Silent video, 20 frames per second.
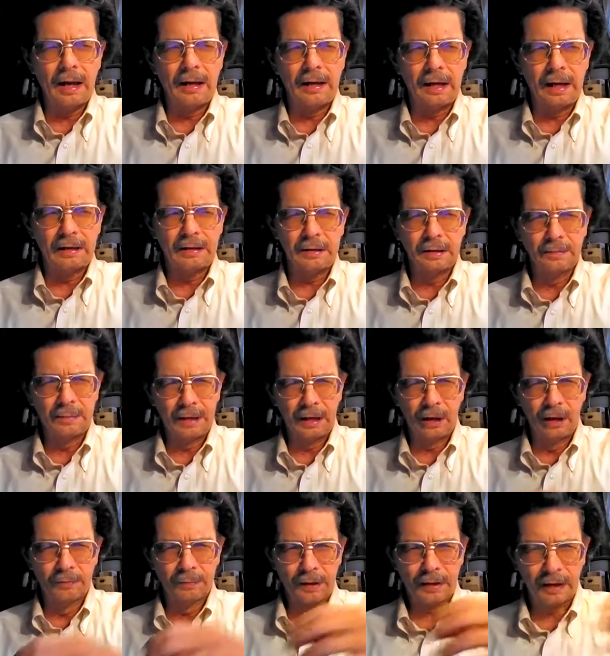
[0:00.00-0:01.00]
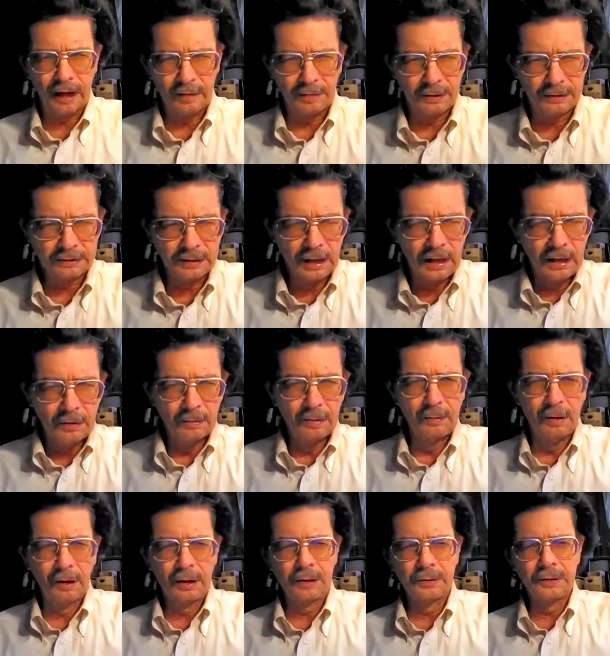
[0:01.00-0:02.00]
created to be overcomers. We
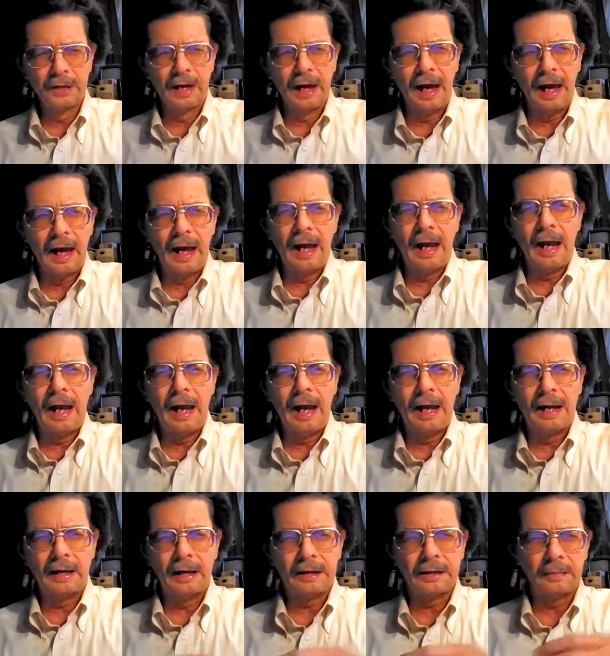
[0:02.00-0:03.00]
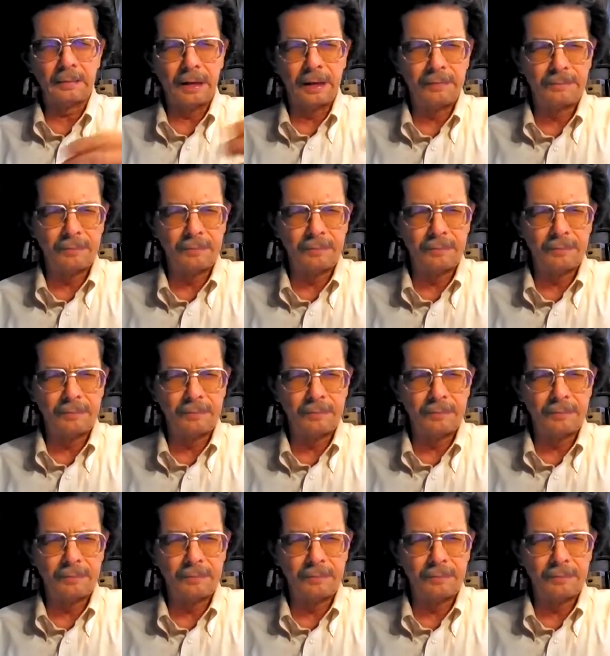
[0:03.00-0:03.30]
were created to be